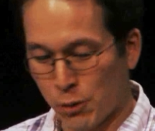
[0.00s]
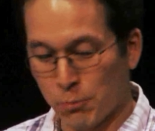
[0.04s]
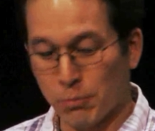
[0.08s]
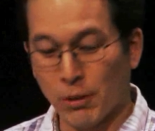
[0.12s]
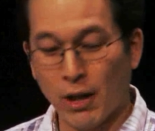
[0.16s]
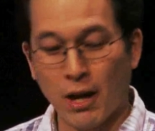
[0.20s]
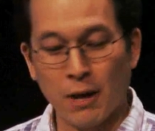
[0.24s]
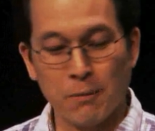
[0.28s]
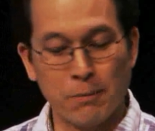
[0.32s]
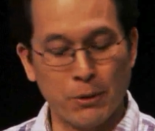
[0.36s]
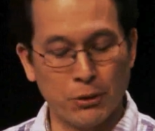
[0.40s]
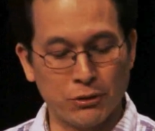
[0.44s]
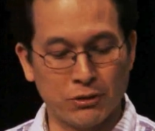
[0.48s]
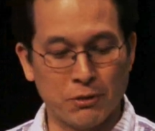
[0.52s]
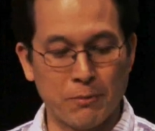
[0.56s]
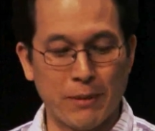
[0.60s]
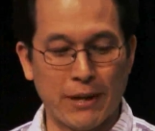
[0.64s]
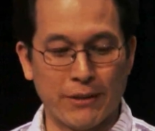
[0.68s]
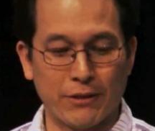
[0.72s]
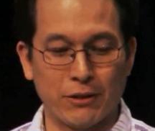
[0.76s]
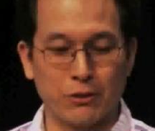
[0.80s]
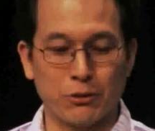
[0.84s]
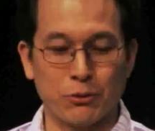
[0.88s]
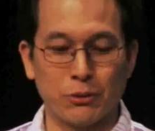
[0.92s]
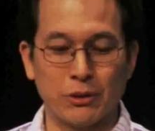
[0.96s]
a blog post
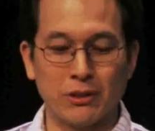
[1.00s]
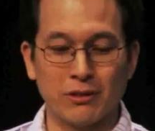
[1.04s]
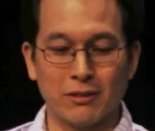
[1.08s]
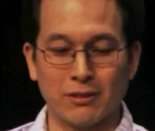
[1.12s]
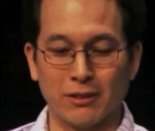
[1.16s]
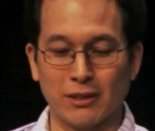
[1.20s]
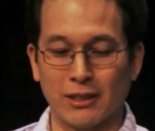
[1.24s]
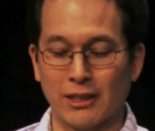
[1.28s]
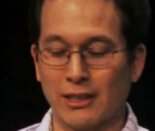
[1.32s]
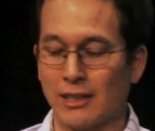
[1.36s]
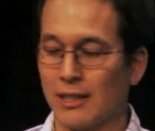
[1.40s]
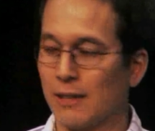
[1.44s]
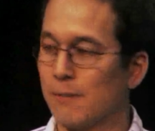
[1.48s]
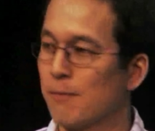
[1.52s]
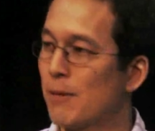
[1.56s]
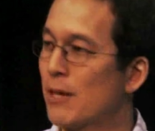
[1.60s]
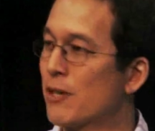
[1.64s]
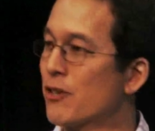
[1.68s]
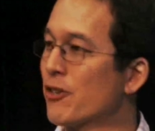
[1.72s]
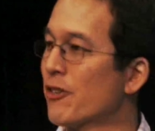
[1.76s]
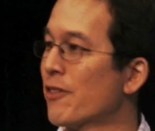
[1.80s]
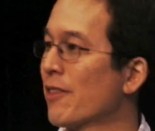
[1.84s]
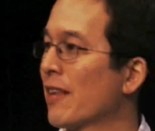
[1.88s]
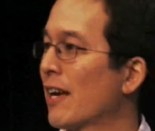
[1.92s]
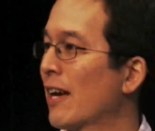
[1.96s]
about this recently, and I
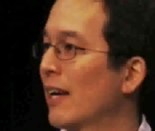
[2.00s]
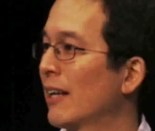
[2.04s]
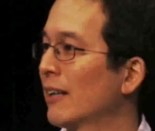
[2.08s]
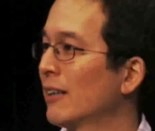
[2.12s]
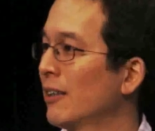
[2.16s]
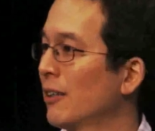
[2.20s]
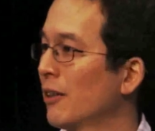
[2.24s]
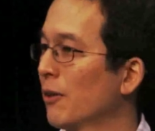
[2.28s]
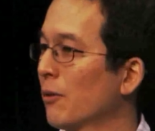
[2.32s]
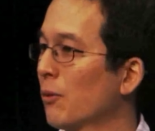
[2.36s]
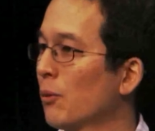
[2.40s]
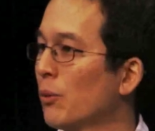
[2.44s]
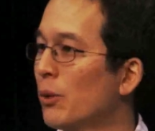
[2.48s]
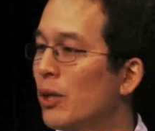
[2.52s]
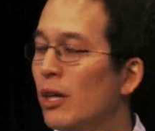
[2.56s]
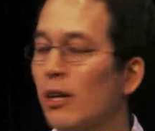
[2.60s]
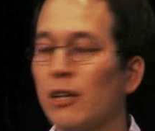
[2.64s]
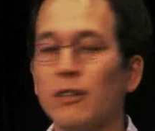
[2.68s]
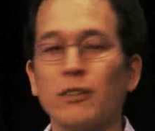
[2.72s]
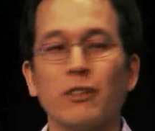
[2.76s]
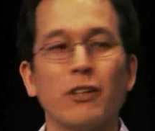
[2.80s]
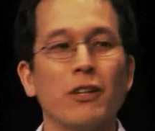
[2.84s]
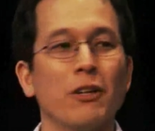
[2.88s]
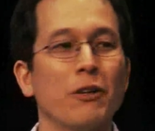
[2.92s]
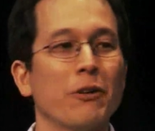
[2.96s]
mentioned that we
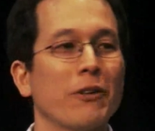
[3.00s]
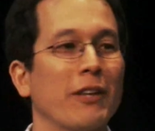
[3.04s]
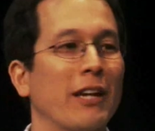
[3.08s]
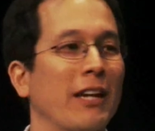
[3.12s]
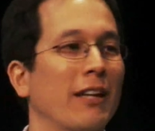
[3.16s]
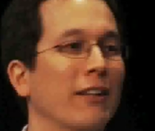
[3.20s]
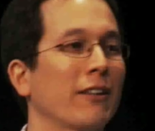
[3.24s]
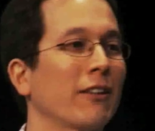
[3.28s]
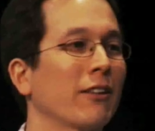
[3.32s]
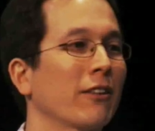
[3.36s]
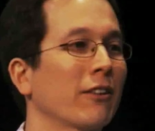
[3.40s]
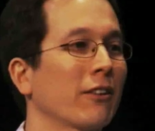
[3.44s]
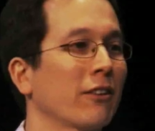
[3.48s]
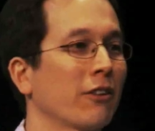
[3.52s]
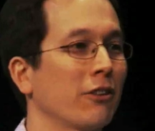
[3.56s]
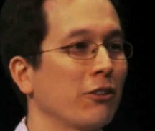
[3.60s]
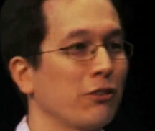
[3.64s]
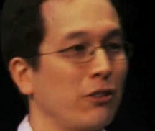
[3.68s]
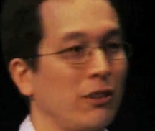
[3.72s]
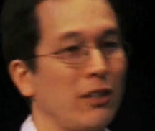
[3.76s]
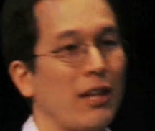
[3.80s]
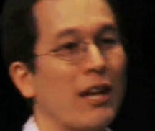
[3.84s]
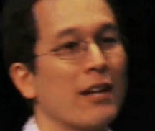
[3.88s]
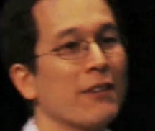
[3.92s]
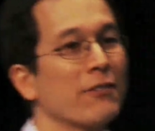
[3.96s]
all know that there's
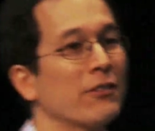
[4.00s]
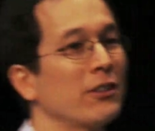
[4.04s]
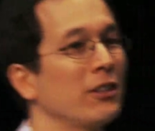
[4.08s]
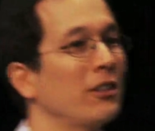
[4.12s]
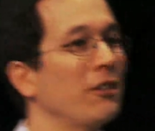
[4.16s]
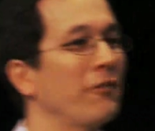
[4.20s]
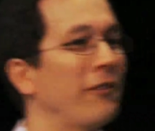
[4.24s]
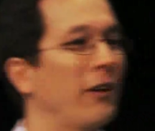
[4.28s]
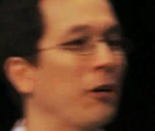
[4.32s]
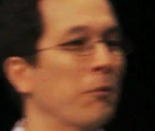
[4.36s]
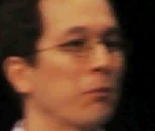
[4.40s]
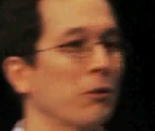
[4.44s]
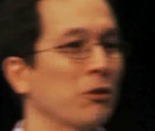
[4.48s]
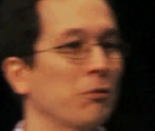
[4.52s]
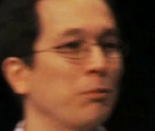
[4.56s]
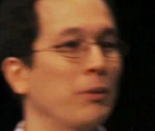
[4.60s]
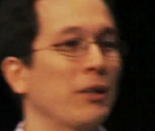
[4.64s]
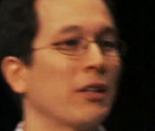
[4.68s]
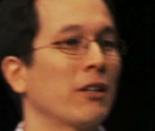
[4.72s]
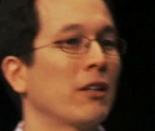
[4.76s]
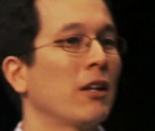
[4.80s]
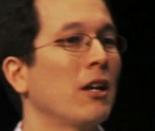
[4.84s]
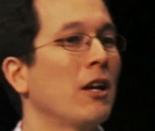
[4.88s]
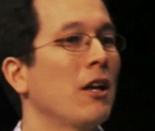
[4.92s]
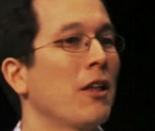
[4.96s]
a lot of good developers,
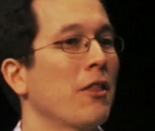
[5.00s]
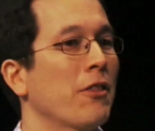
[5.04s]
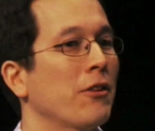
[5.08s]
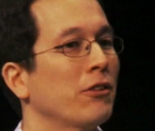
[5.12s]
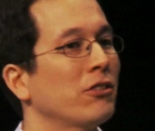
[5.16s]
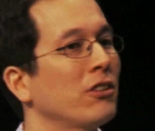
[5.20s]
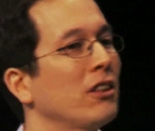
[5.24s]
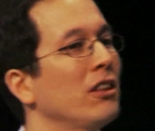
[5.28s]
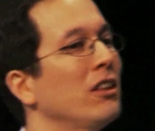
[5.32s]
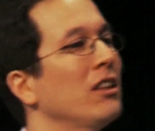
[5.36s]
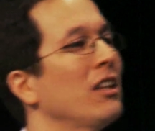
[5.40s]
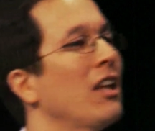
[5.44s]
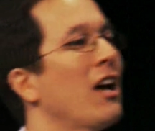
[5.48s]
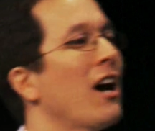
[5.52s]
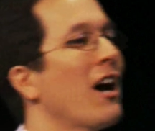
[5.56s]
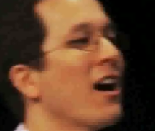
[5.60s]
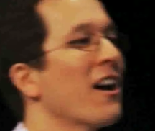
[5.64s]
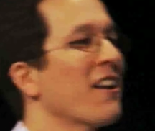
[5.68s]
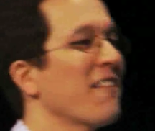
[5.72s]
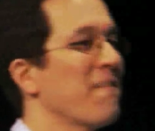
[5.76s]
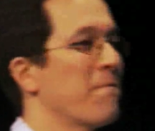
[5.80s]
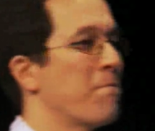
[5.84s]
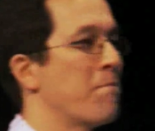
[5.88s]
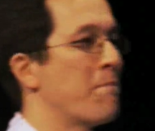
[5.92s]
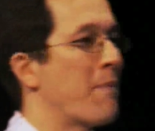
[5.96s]
but there's a
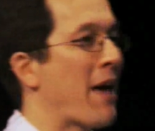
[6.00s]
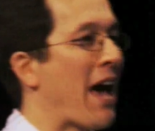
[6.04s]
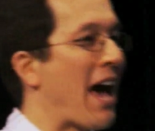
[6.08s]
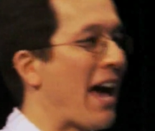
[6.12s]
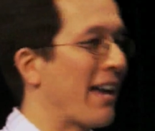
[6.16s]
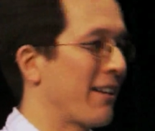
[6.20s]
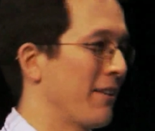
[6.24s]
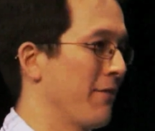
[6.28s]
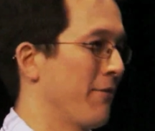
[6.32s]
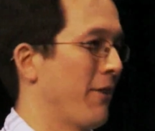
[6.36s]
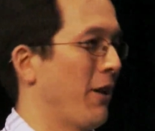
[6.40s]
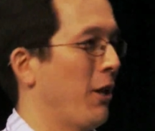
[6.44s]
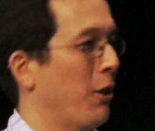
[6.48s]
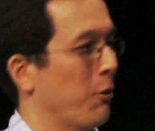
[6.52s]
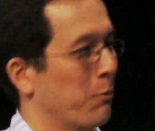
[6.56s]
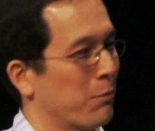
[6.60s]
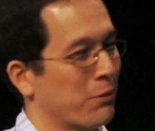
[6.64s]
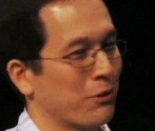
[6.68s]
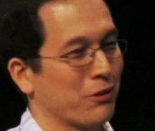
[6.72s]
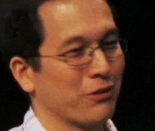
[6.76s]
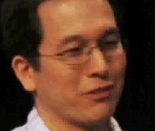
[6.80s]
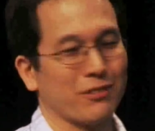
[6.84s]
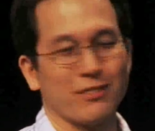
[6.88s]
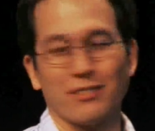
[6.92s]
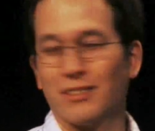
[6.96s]
lot of bad
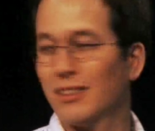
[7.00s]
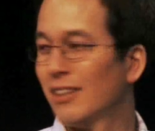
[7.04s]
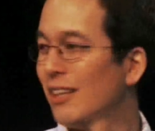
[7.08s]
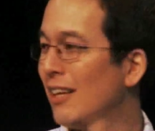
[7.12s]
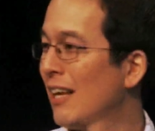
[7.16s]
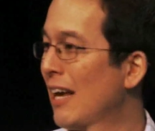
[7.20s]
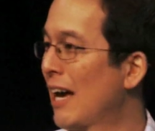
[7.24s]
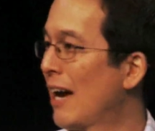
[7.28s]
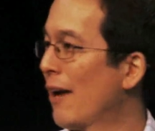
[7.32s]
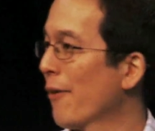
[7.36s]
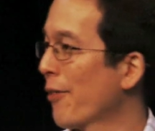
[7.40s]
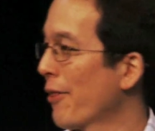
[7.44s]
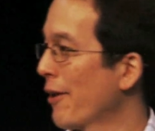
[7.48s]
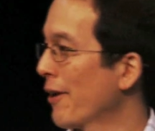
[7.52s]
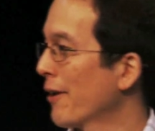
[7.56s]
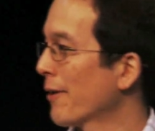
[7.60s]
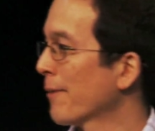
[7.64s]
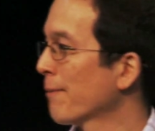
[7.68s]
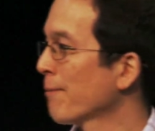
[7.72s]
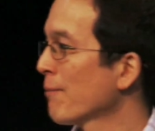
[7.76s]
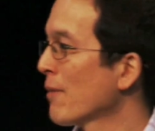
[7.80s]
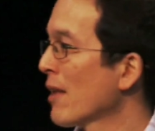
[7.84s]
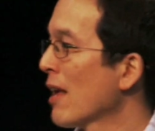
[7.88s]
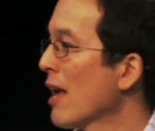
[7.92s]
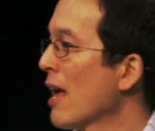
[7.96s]
developers out there.